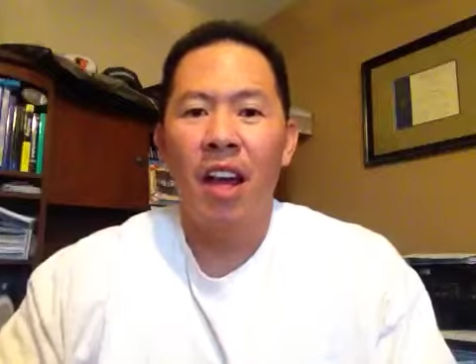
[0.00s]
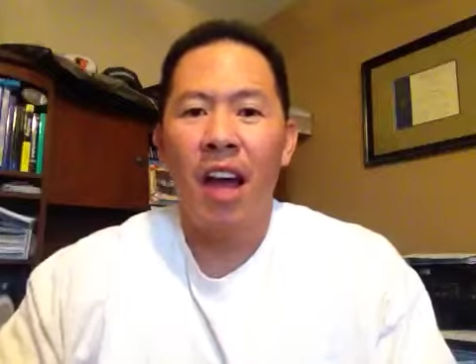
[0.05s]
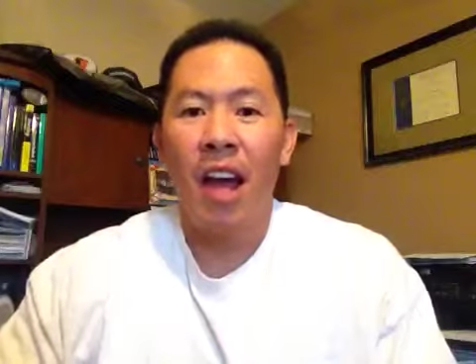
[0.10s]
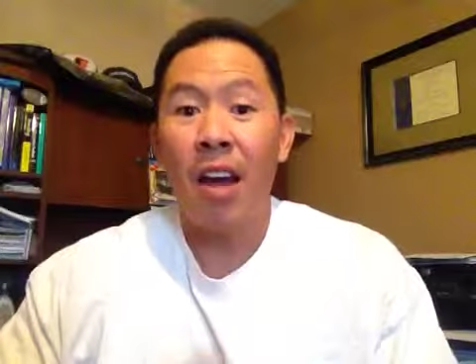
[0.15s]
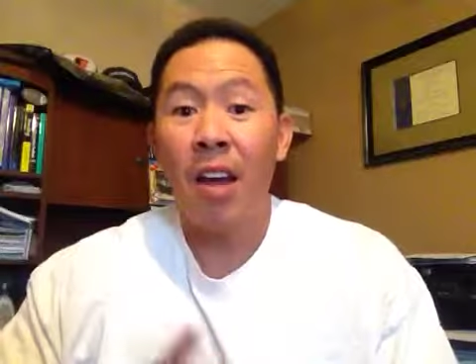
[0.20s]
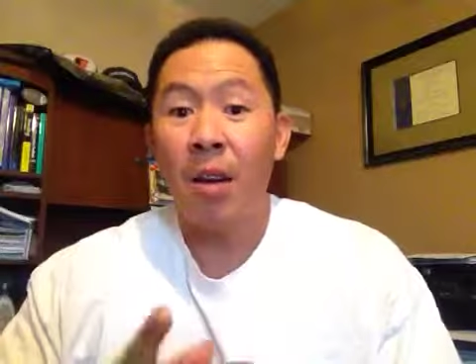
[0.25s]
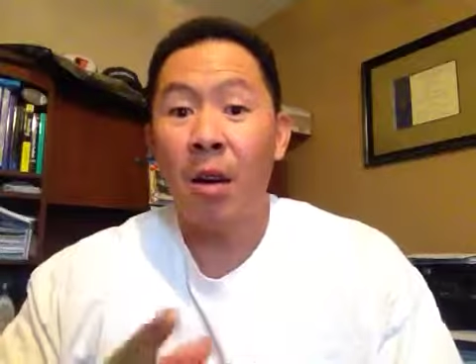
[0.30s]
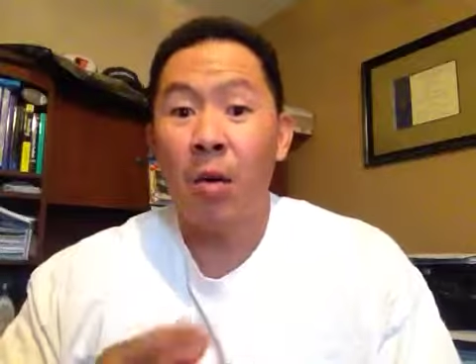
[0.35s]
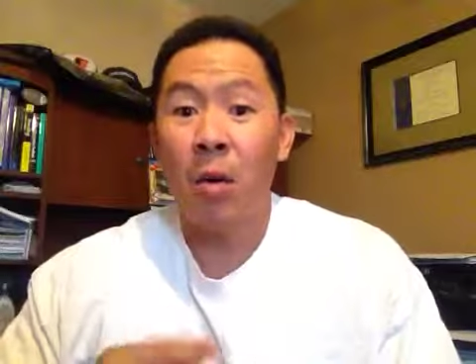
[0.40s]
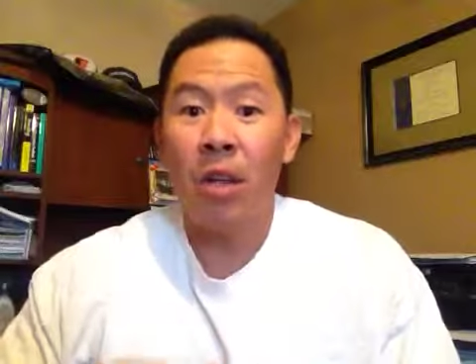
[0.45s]

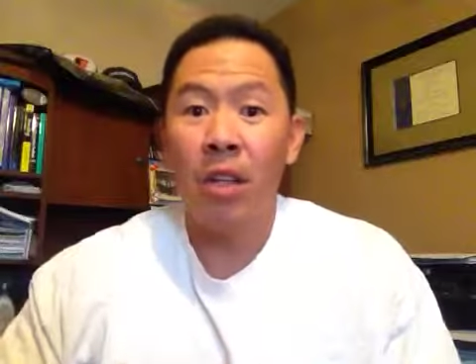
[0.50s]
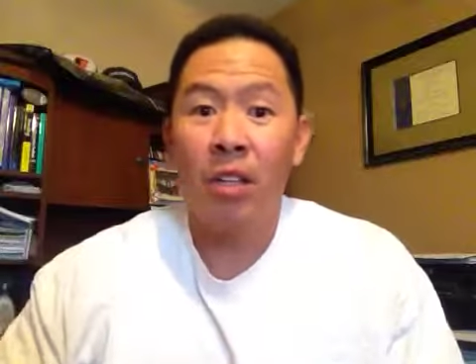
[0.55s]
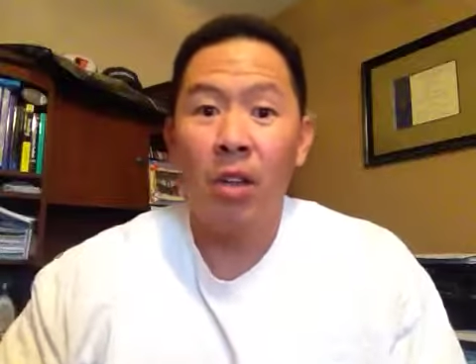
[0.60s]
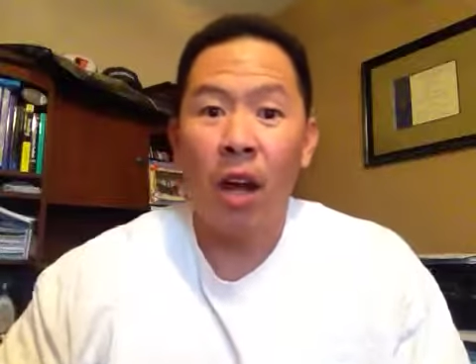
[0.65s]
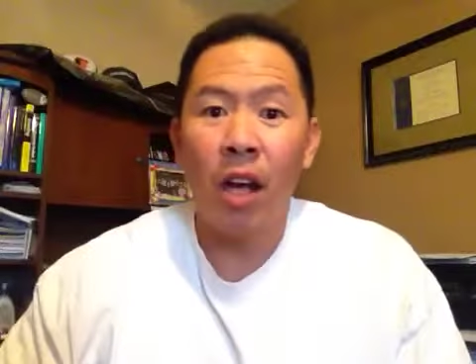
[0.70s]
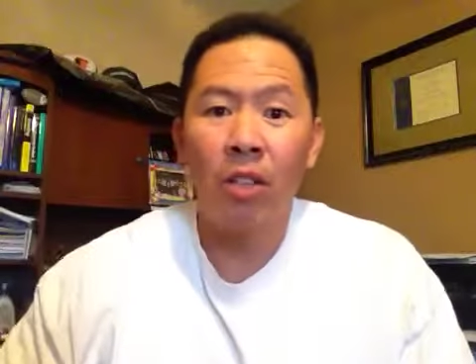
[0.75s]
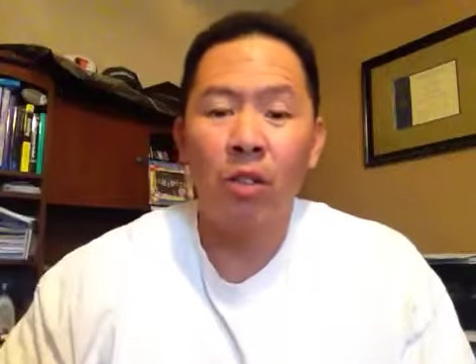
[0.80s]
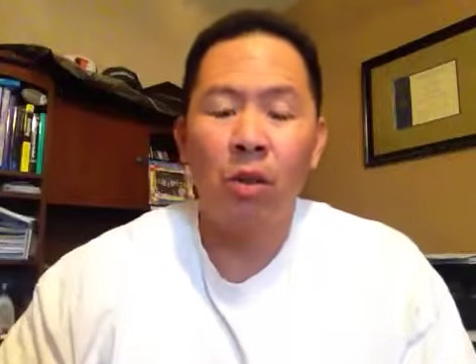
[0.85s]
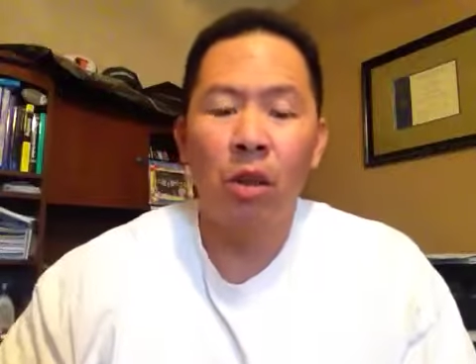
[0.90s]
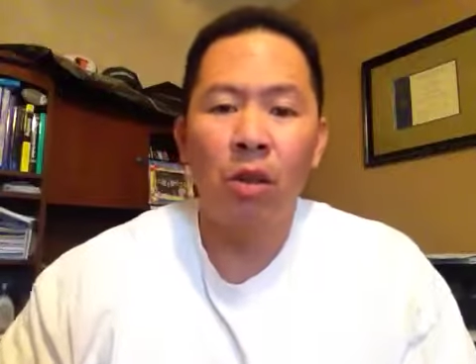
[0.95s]
I, I, wanted to
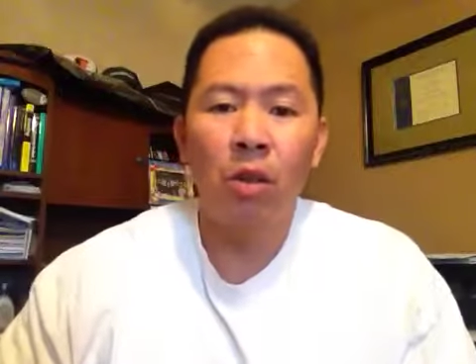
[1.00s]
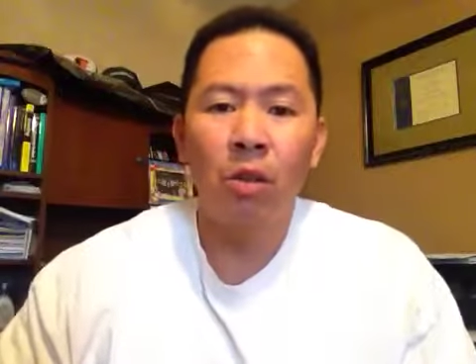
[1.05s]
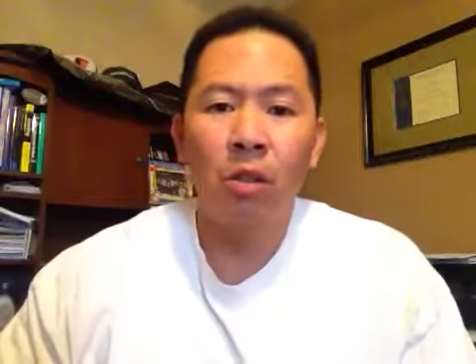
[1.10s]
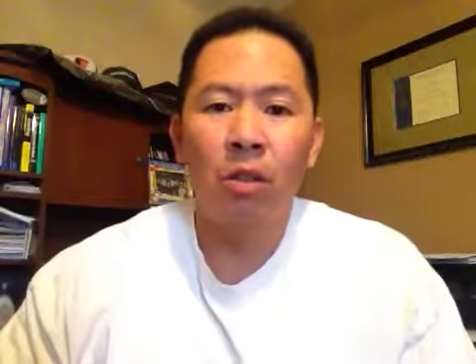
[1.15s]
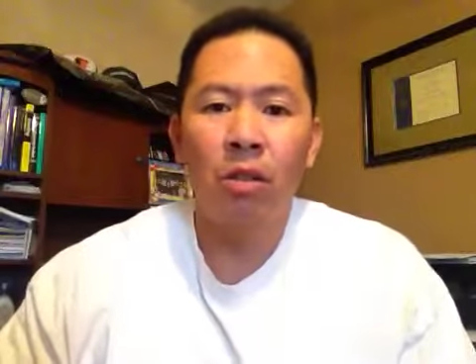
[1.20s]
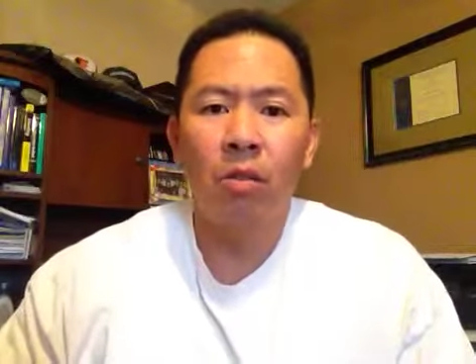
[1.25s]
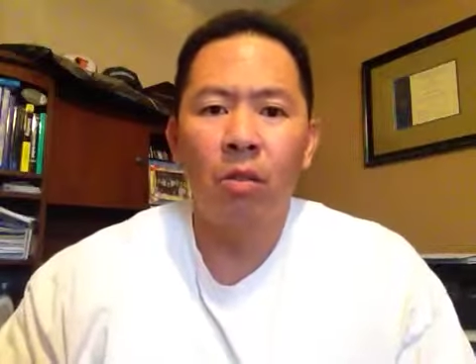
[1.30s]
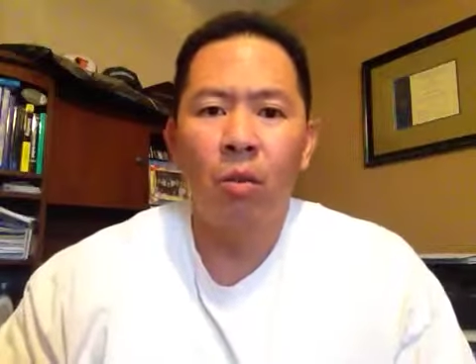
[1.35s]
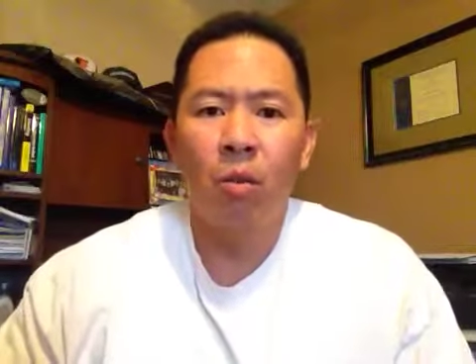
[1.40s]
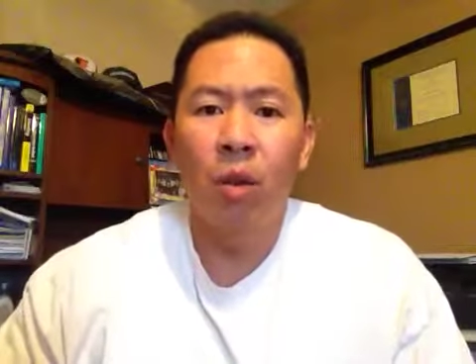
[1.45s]
ask you a
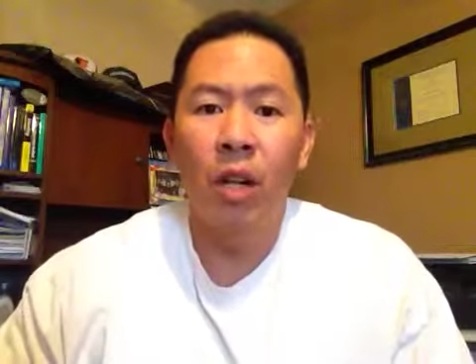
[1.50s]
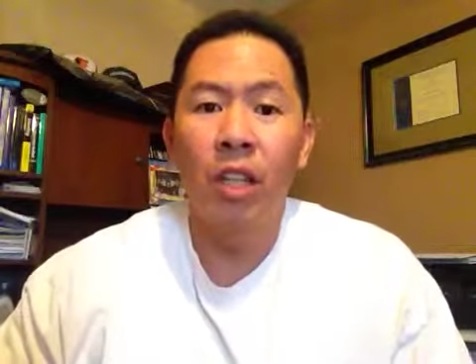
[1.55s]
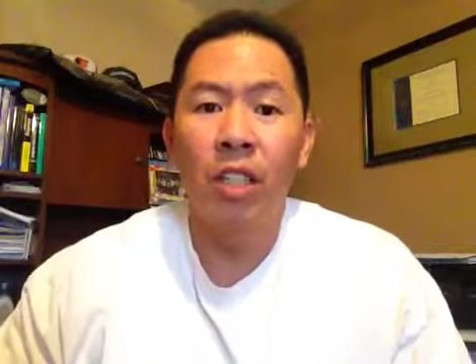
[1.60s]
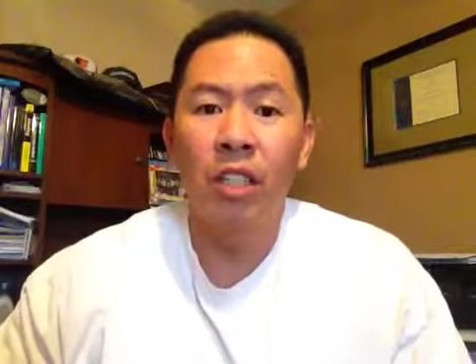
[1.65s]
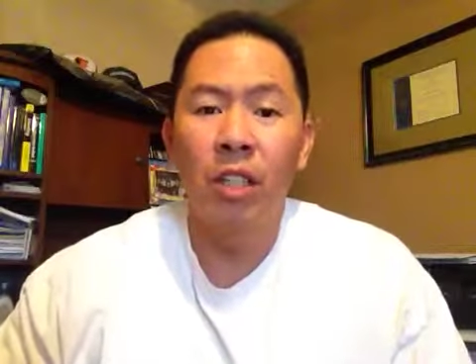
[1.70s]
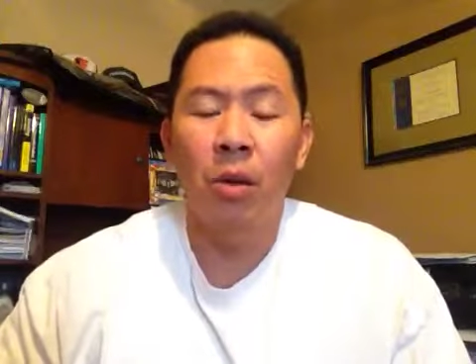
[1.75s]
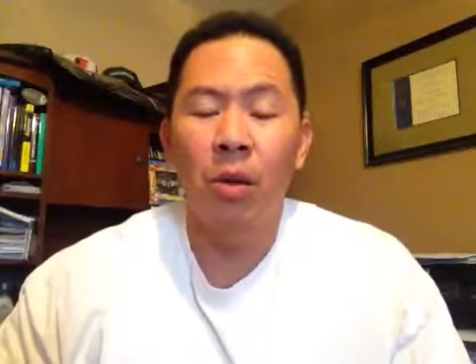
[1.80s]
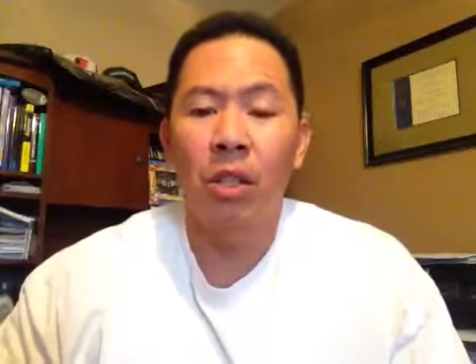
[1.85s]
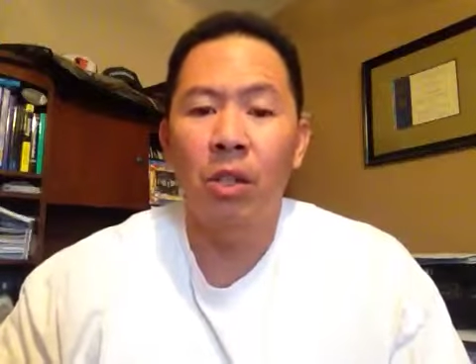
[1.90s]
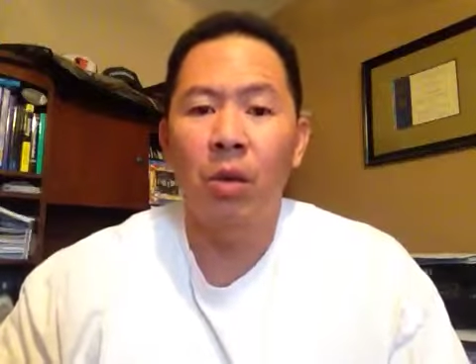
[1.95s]
really serious